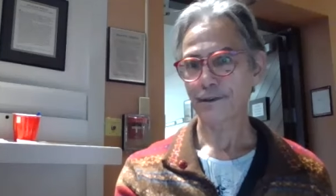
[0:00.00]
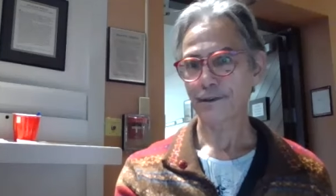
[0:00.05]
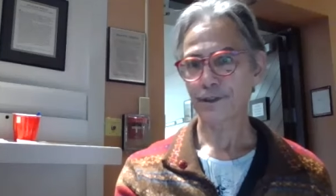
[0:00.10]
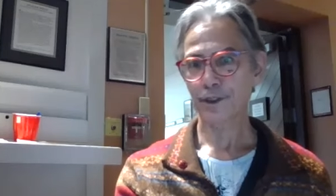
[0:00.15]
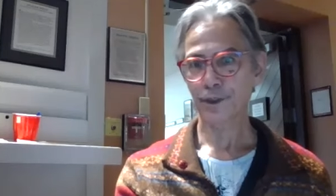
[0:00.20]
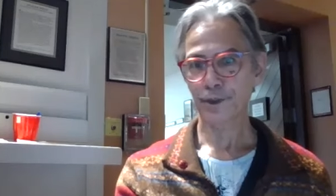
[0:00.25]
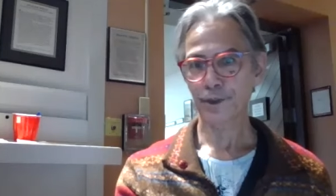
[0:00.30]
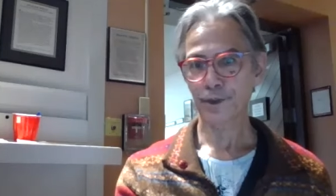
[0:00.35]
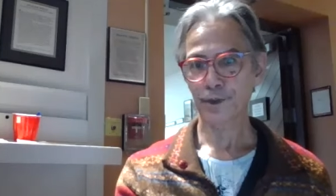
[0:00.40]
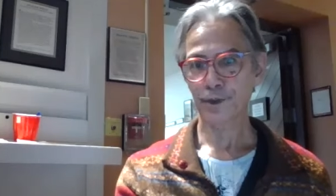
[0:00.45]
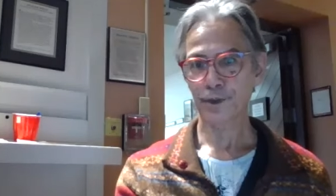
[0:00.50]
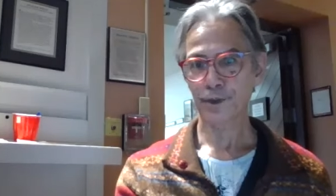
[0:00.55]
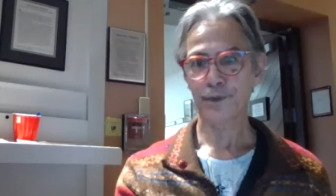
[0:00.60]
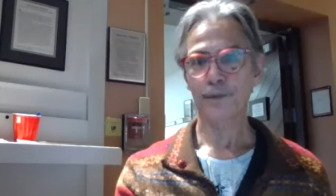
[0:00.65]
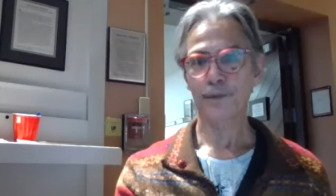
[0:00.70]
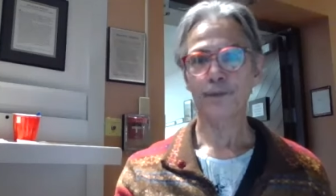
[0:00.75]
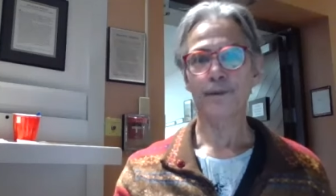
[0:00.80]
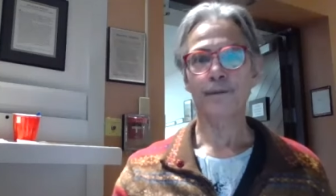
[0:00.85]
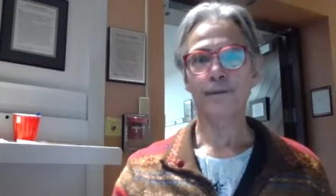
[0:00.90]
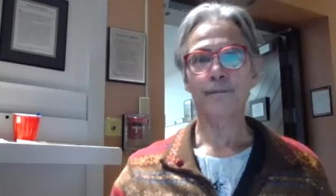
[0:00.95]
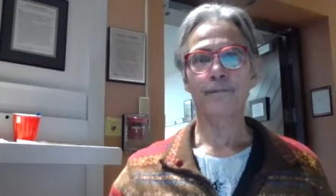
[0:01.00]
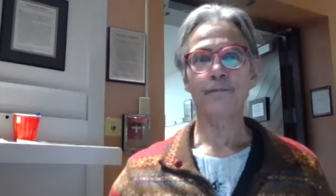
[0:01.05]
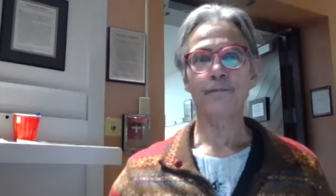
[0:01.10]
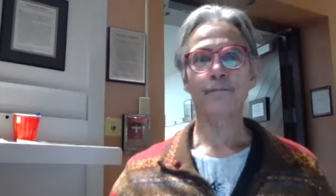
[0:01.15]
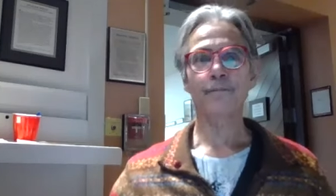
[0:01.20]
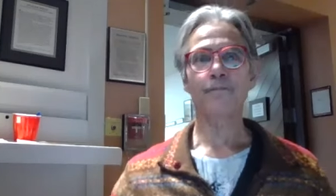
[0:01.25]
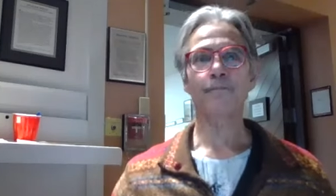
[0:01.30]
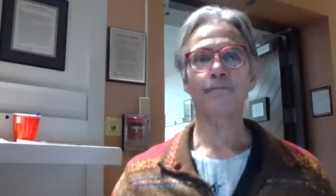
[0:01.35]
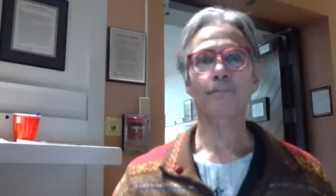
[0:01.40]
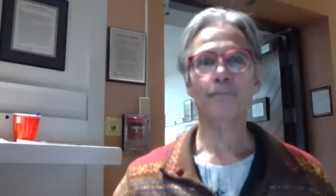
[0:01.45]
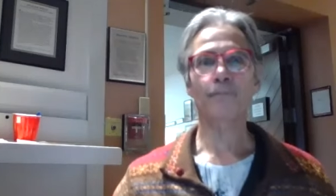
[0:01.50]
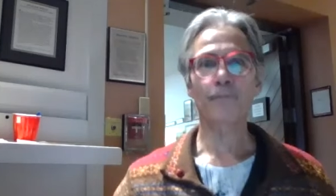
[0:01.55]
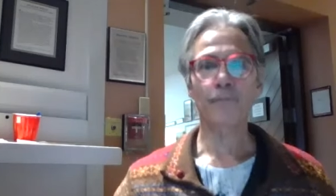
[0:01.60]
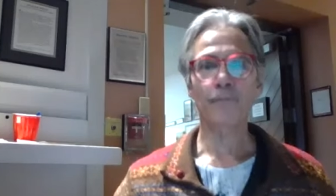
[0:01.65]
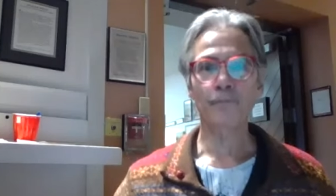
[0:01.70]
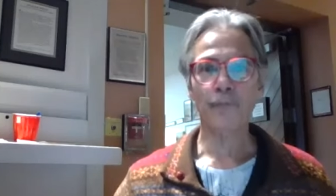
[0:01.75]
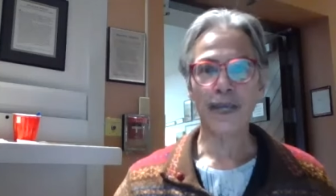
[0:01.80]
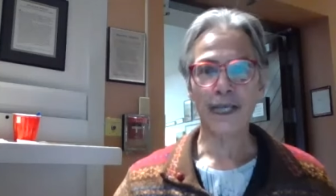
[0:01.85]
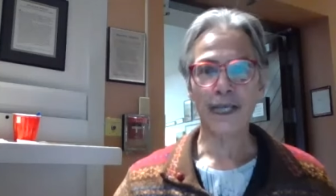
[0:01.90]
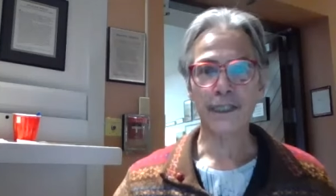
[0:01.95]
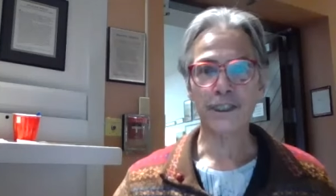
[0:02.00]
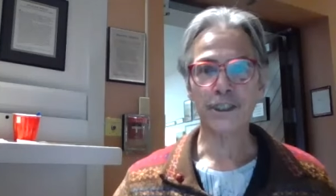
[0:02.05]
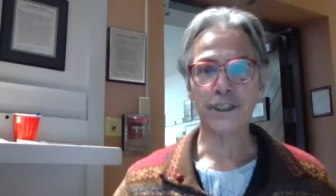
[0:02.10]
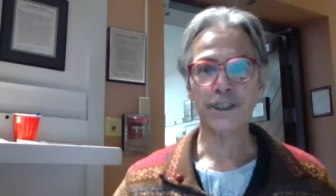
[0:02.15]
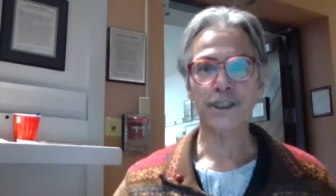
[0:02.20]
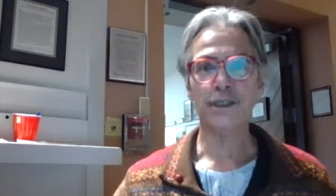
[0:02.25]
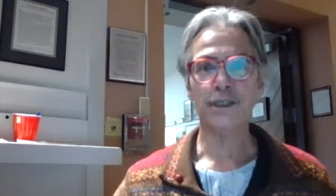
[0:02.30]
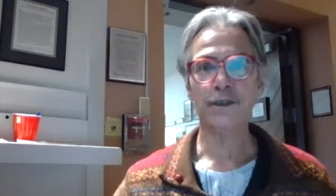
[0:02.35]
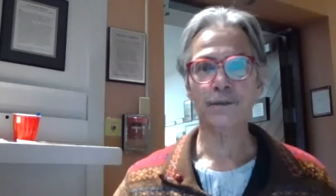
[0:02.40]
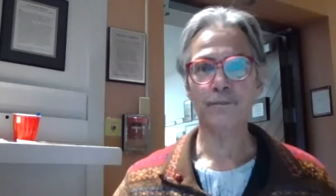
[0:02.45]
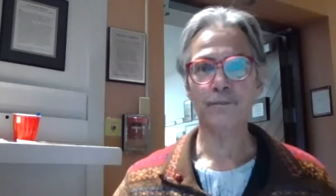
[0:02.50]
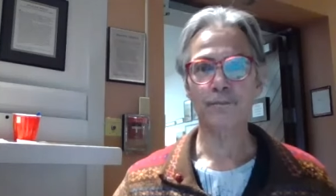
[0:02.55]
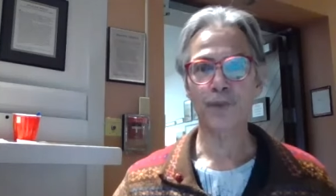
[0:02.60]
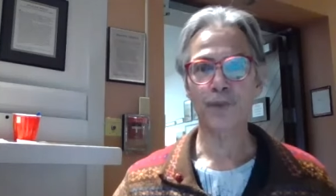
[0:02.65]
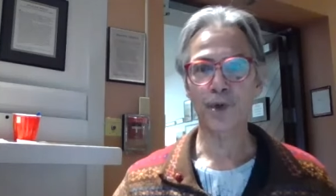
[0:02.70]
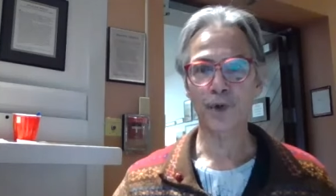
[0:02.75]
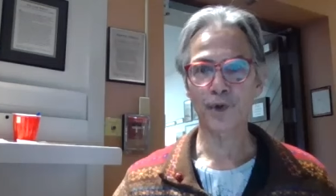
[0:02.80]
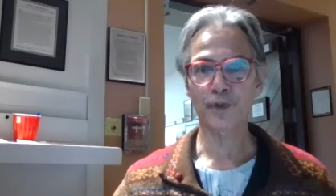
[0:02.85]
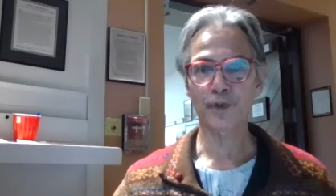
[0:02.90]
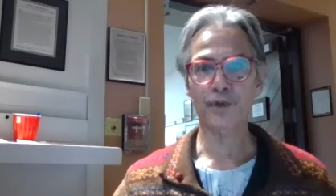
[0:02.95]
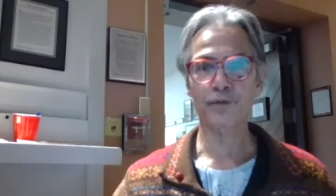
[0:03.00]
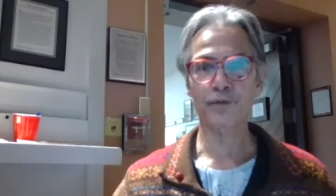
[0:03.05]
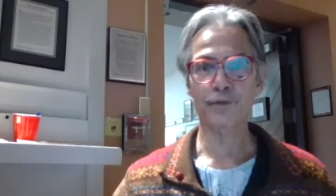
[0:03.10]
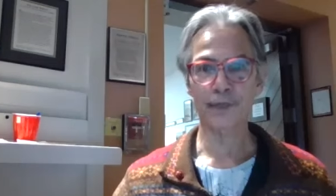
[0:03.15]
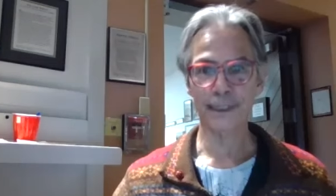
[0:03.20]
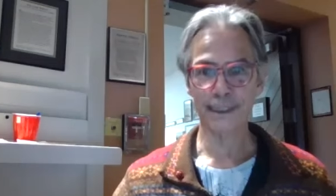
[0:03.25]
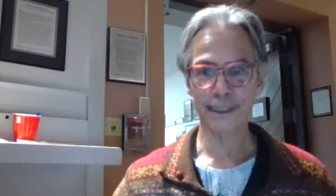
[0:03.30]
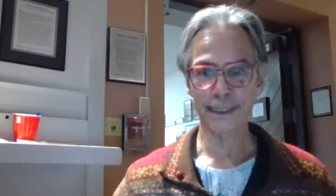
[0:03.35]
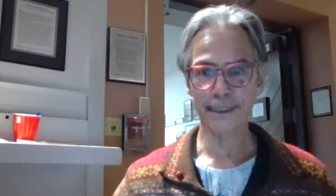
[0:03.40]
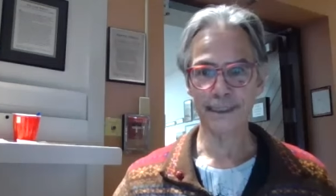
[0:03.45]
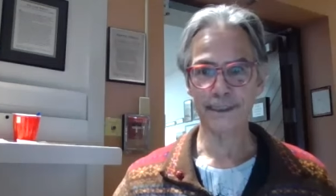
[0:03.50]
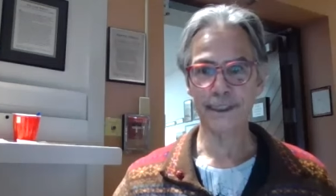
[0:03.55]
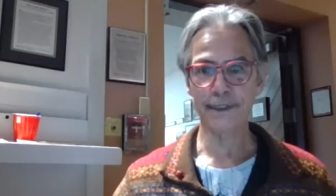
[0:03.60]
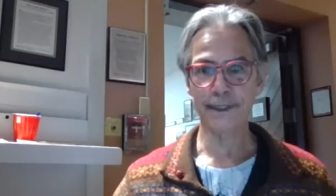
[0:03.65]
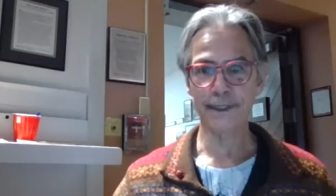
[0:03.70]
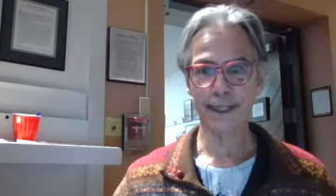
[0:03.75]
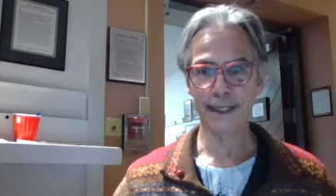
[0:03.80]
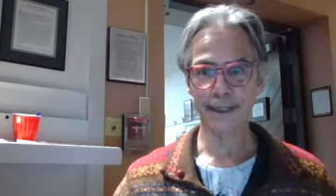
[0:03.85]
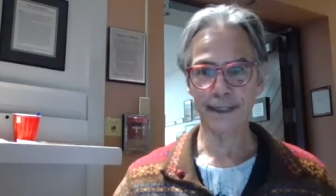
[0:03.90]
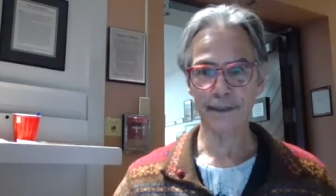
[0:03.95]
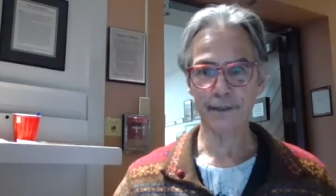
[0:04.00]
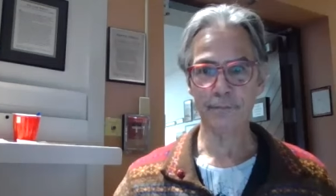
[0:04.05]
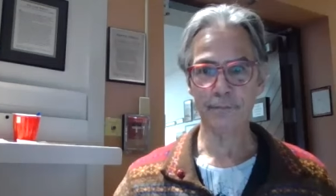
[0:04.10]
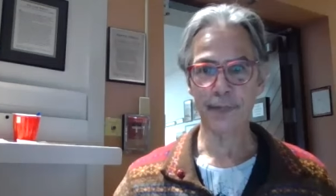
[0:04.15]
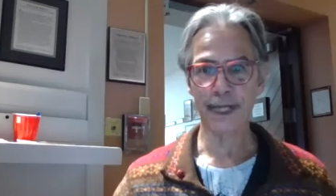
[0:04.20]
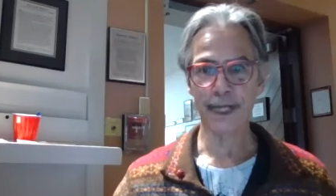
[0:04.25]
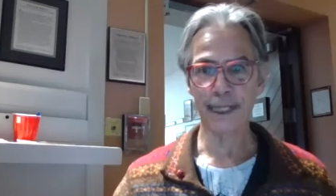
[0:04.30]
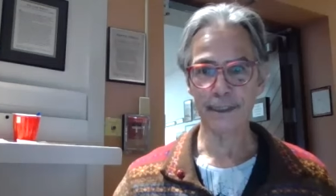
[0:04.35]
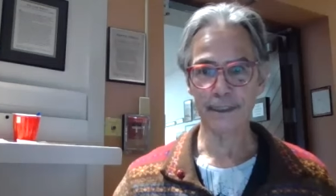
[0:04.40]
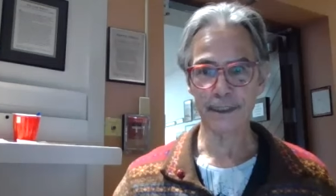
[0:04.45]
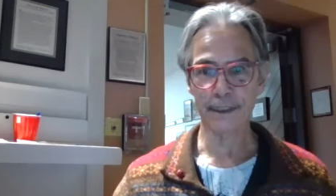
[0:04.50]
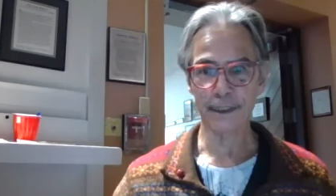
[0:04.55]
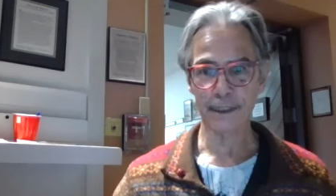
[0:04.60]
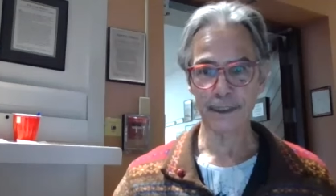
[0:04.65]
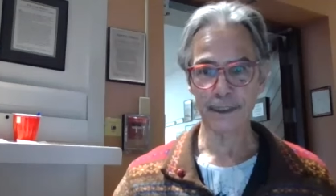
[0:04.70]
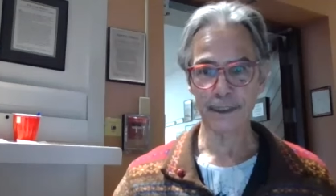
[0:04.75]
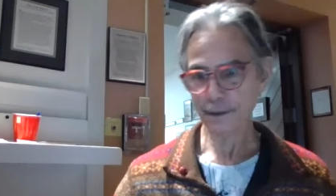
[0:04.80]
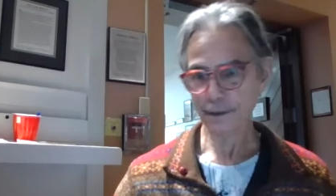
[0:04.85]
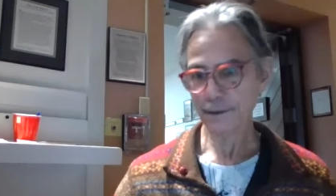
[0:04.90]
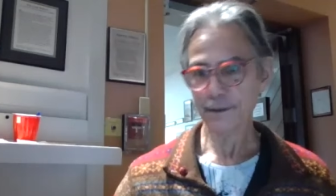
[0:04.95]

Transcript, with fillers: to mesh both religion and magic